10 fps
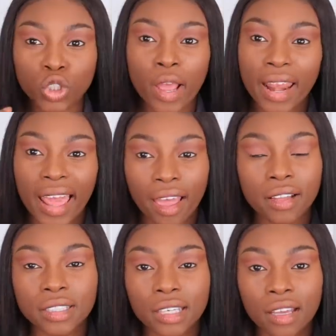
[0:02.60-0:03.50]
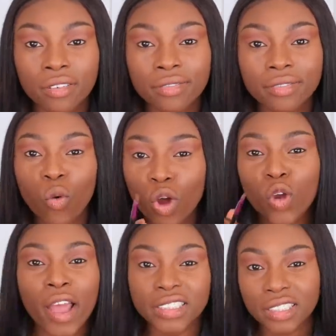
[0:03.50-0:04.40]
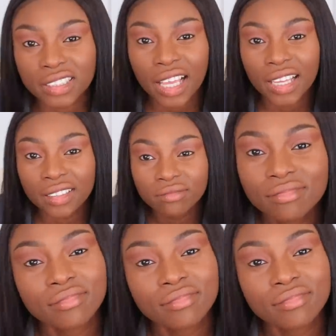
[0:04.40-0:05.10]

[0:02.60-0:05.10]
your hair like underneath? What are your edges saying?